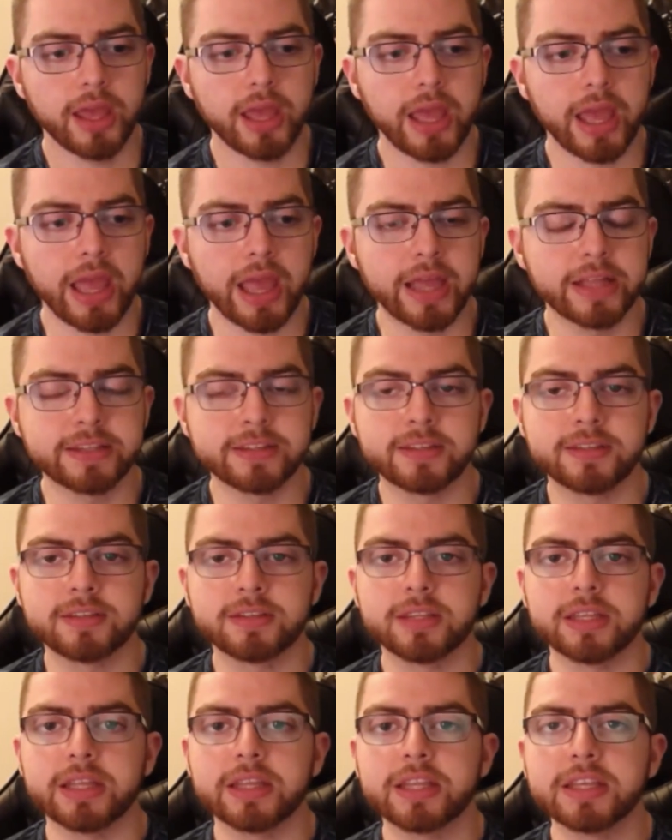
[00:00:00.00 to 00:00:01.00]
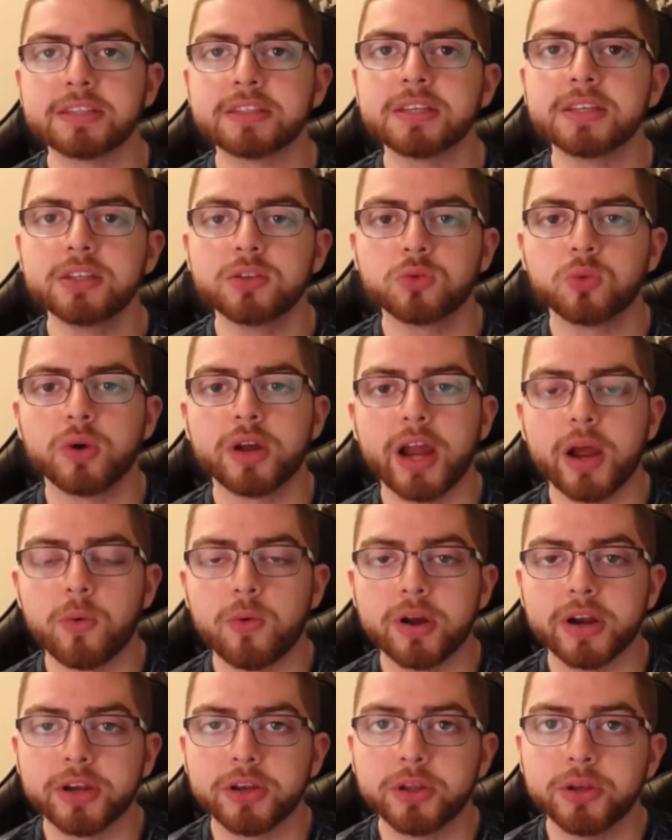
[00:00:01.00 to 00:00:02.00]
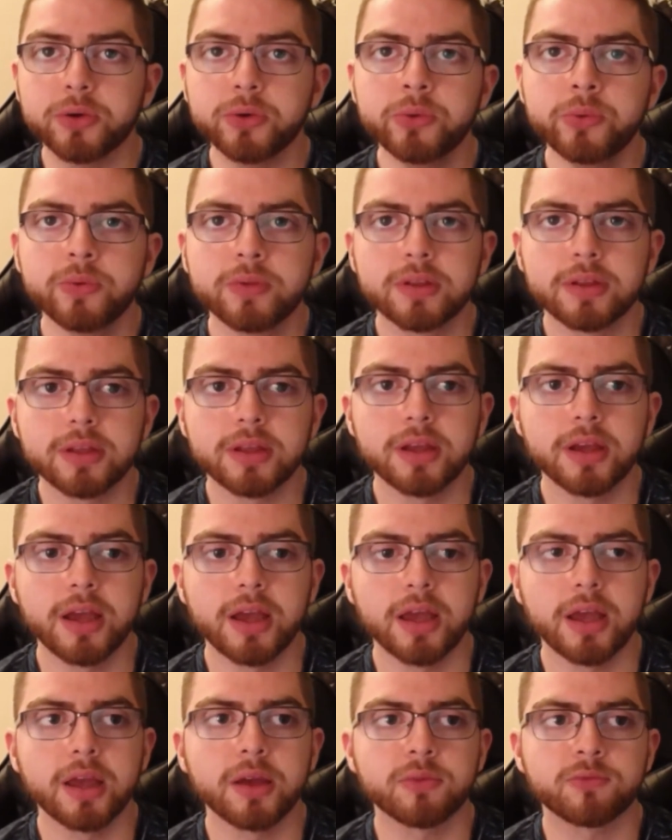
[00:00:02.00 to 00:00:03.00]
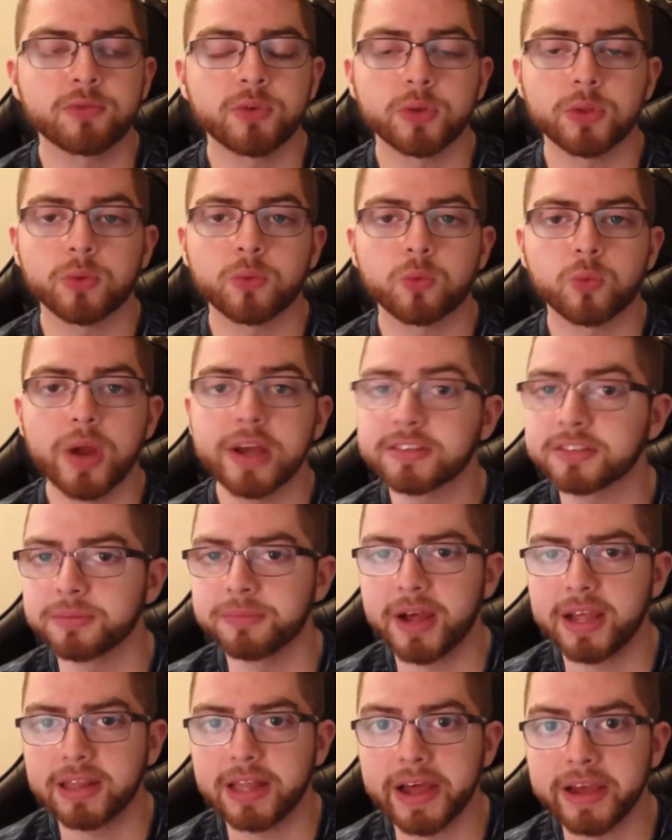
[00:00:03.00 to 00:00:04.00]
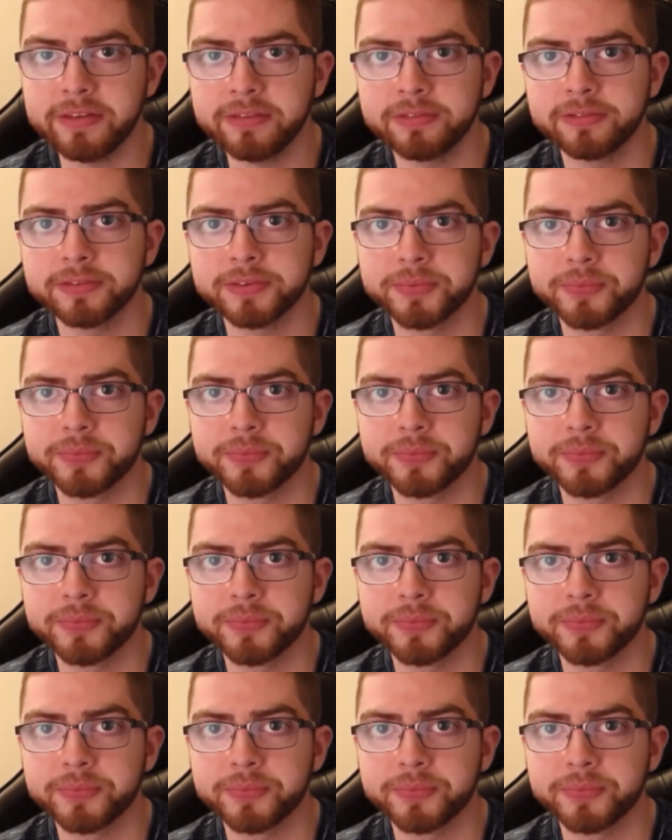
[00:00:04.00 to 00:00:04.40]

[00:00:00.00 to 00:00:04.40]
this is what I want to do for the rest of my life.